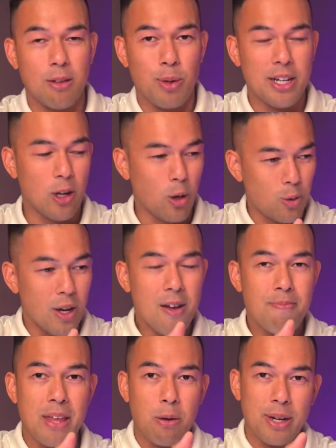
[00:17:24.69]
we know
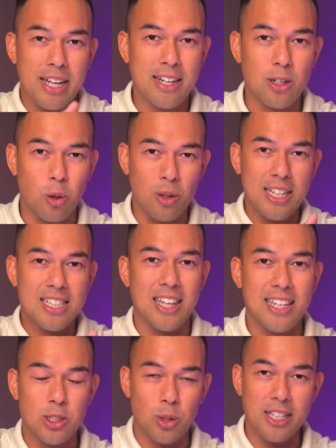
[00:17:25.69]
that we're getting all these
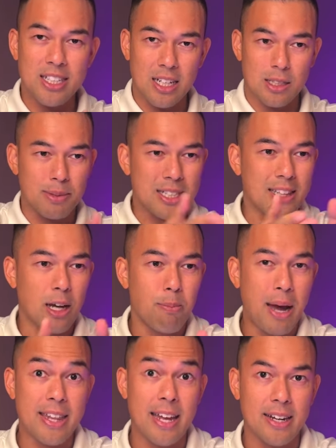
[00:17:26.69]
leads, all these customers, and they'll
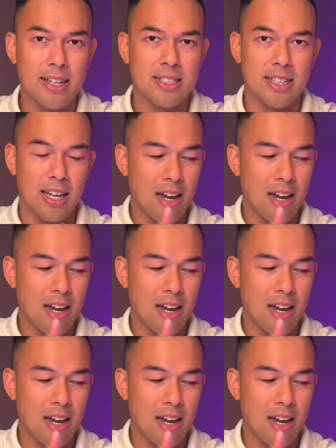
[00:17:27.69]
buy that next thing.